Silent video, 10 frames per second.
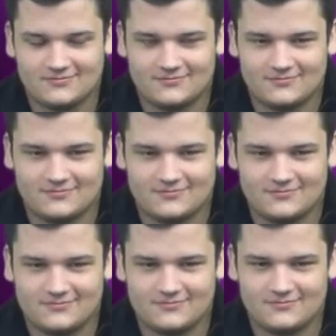
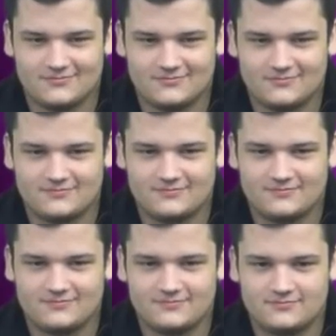
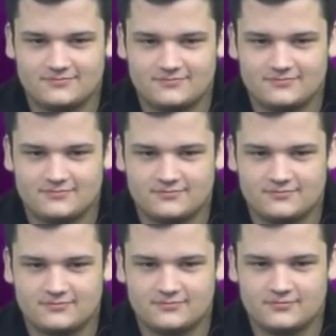
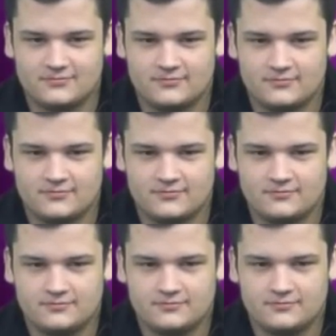
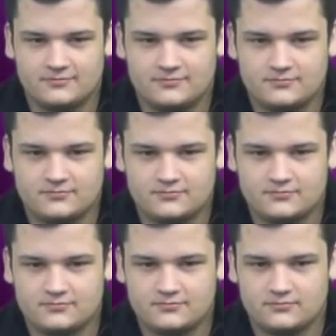
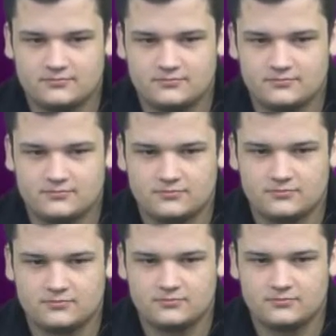
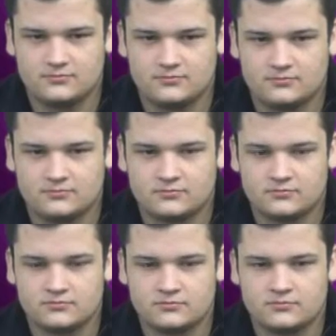
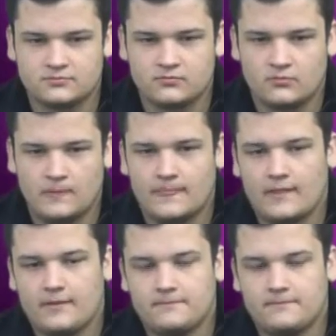The person shown says nothing.